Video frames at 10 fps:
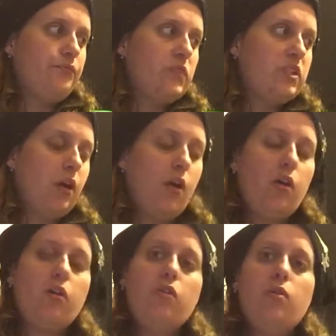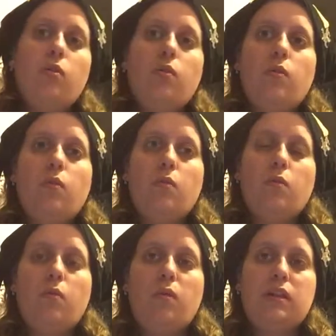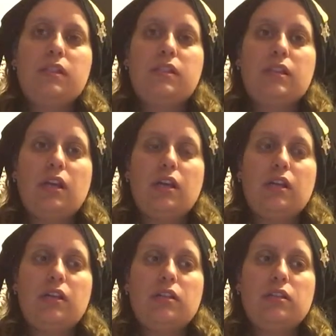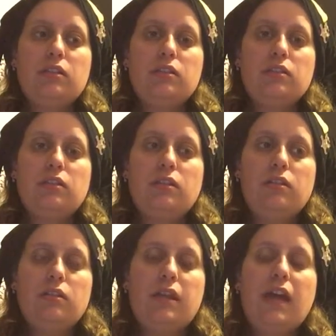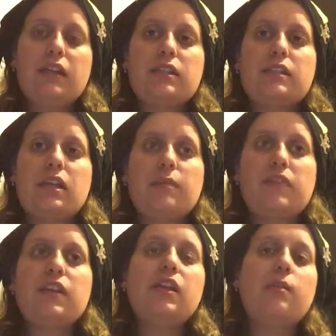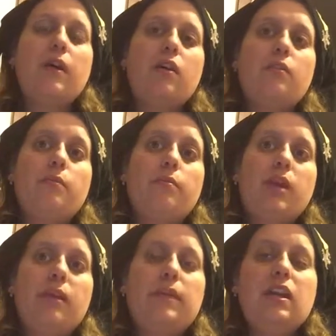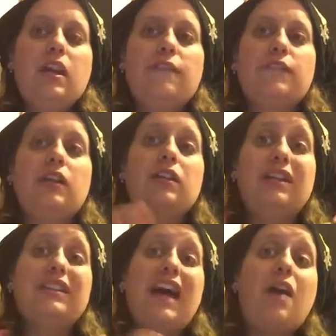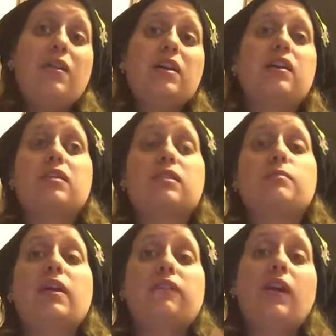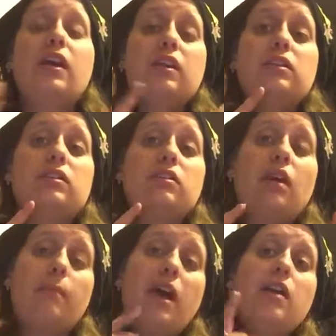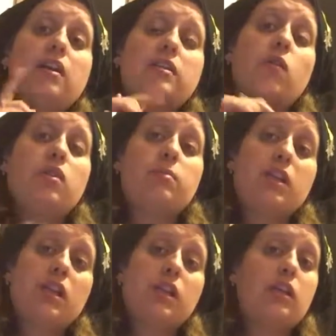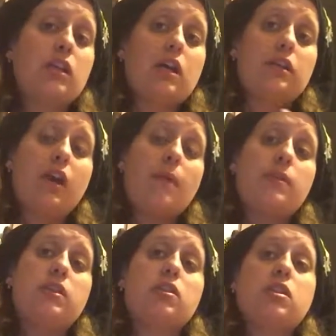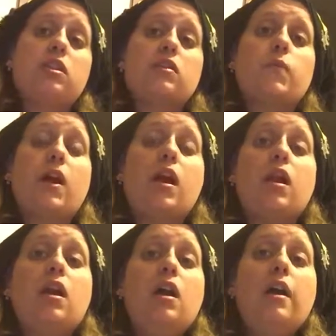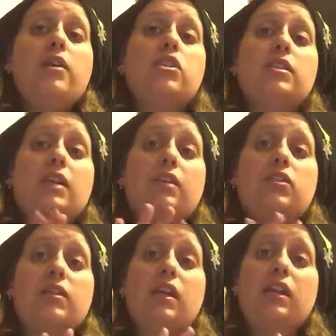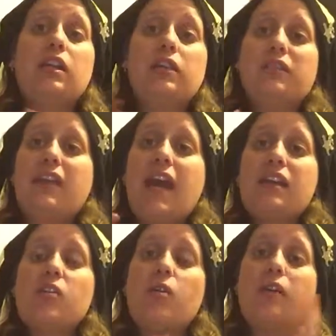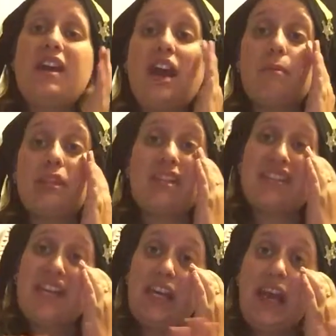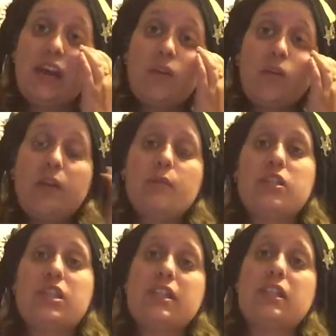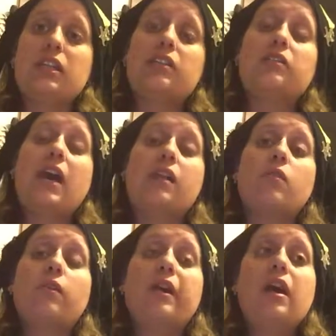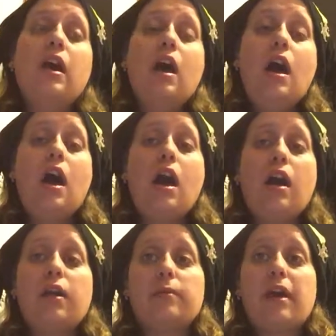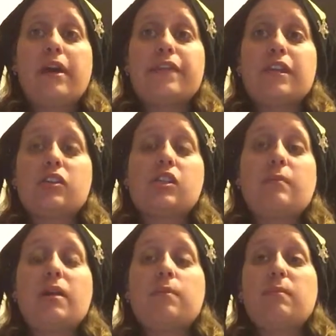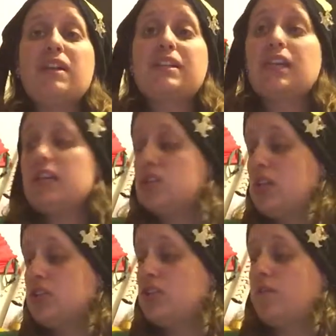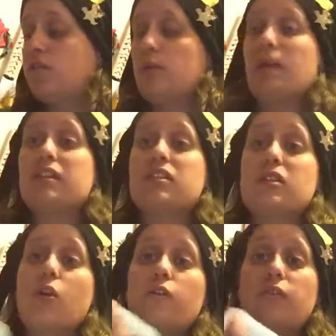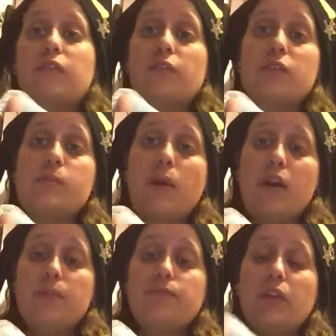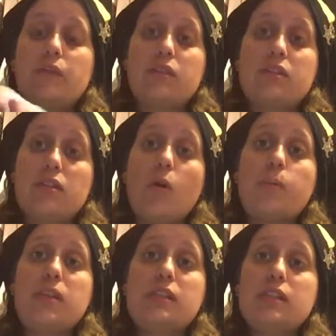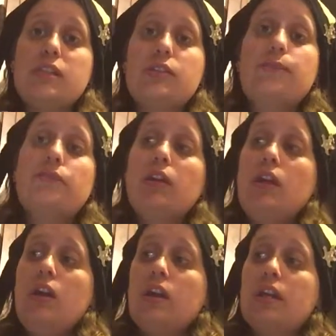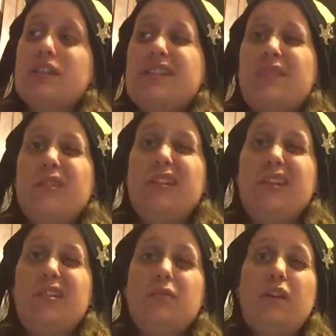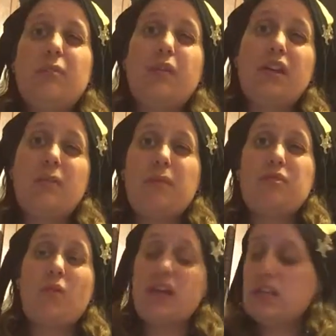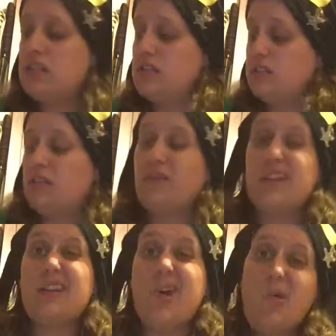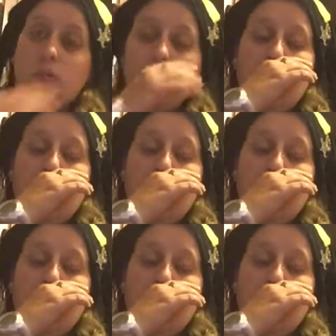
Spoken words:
So once that gets done, I'm thinking about maybe if they'll allow it, because my friend Amira is going to be in the competition as well. She's actually in another category. I'm in the skit category, where she's in another category. I think she might be my stage ninja for my snow, for the first part of the snow pieces, because I really don't want to pick them up twice. I really don't.